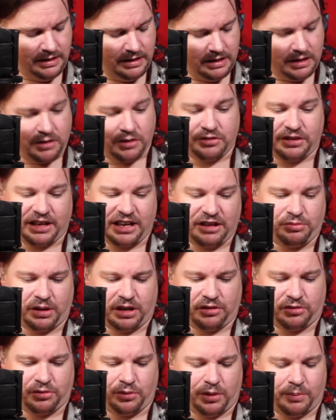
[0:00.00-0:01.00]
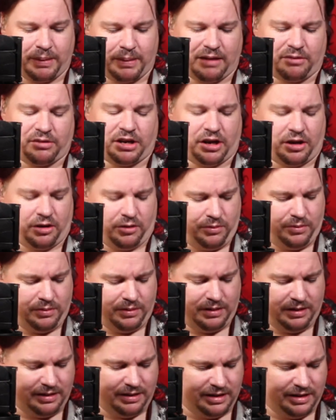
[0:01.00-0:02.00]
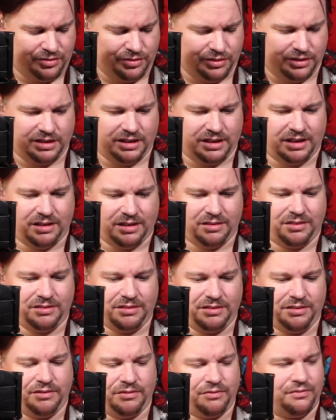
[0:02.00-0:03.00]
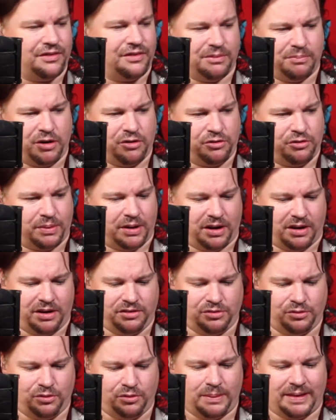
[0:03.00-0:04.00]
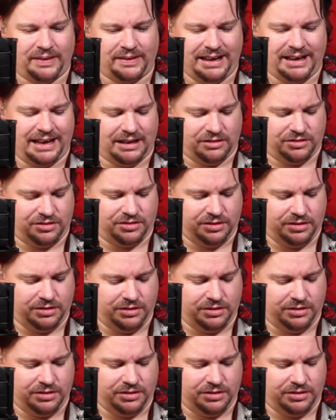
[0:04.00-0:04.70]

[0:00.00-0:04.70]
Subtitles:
Because that's what it's all about, you know. It's for the most part, it's all about the kids.